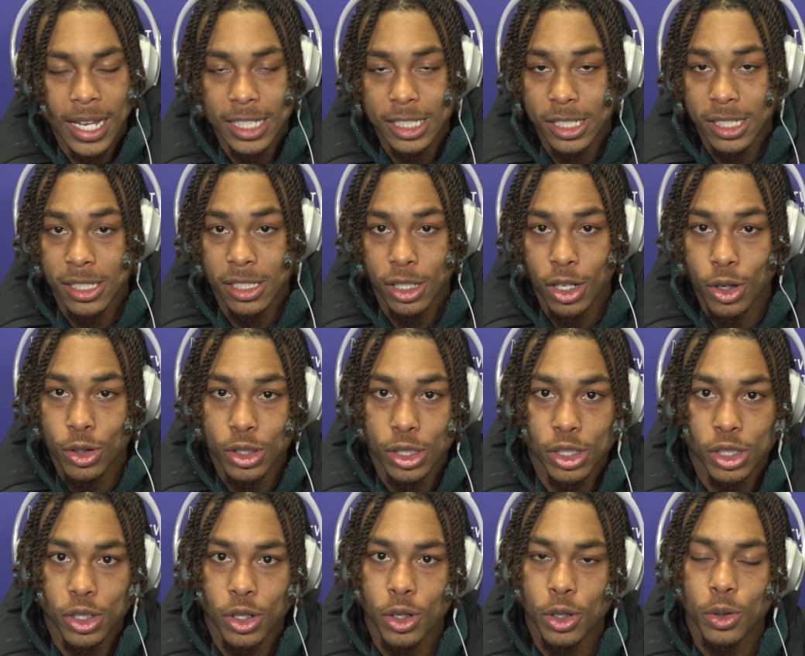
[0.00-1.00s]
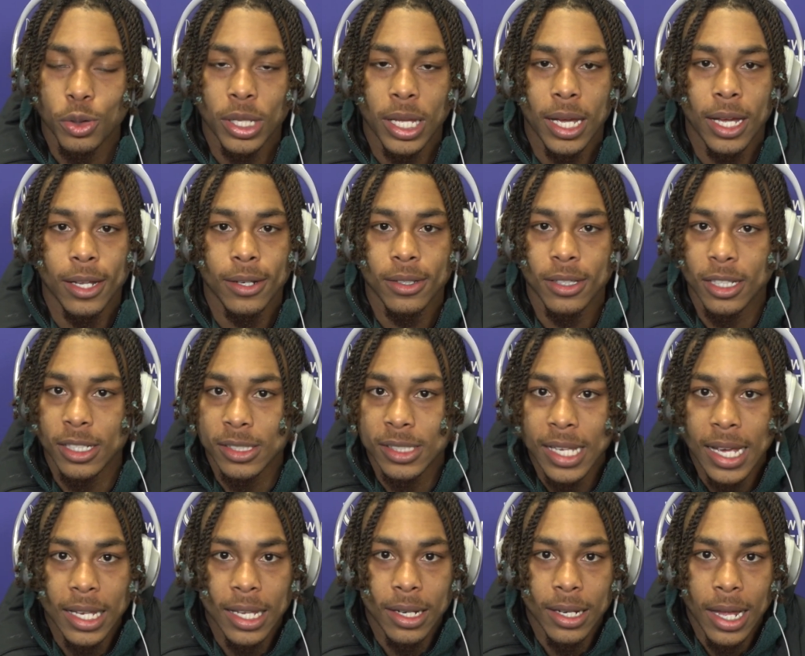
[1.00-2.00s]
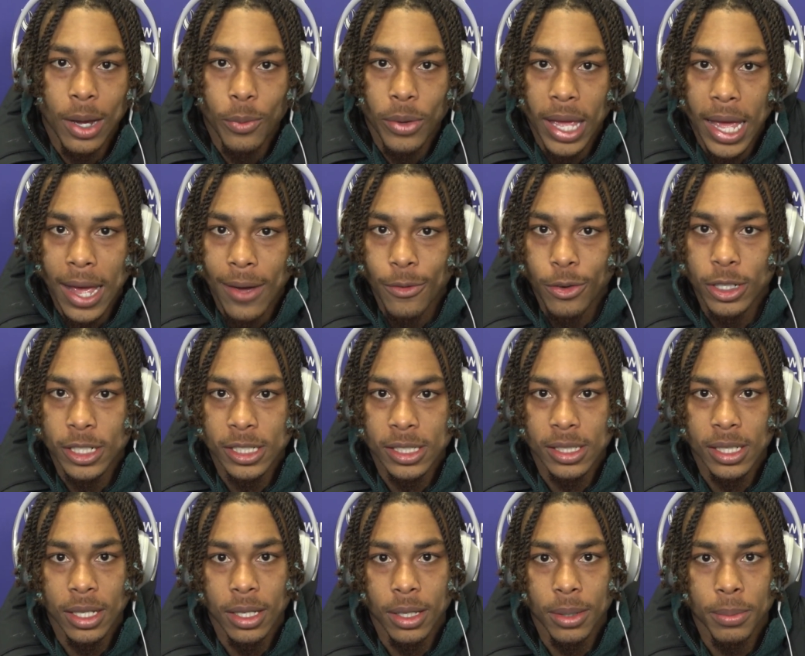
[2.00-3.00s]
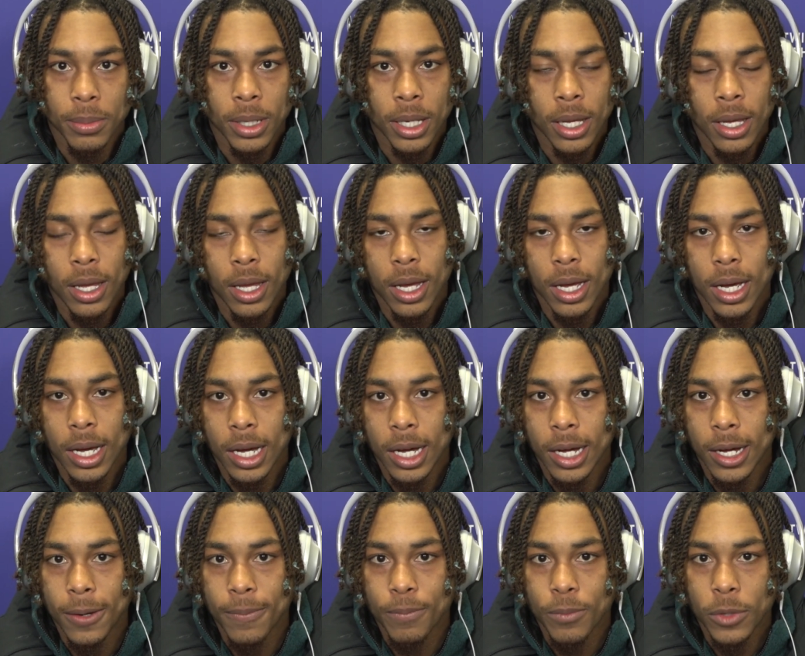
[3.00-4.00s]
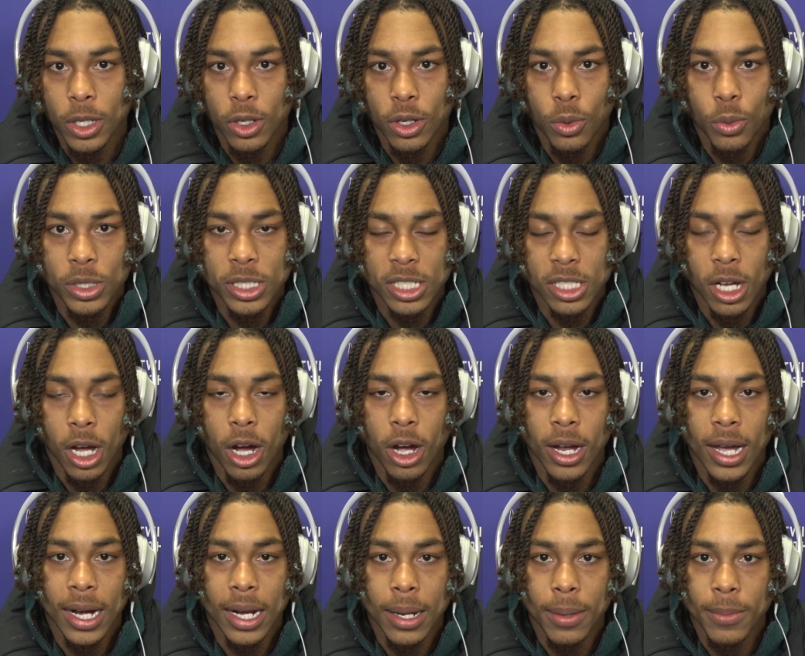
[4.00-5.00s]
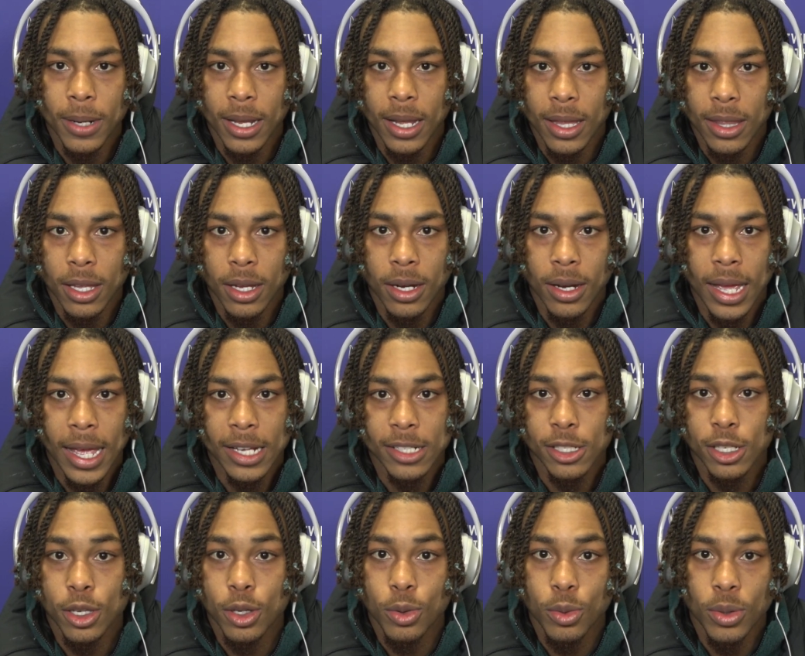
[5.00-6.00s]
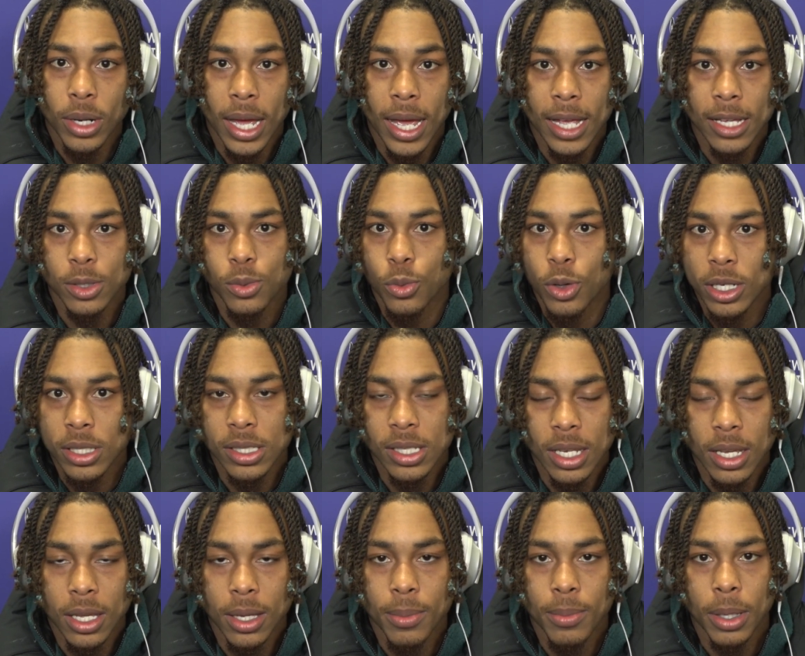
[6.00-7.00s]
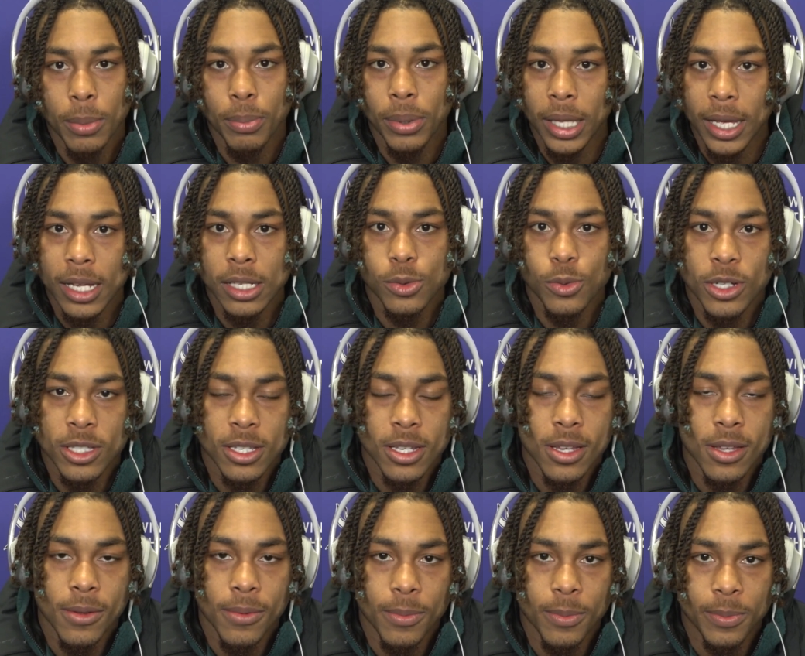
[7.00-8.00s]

just goes to show you that the talent that we have on this team. We just all got to come together, execute as one team, and play as one team.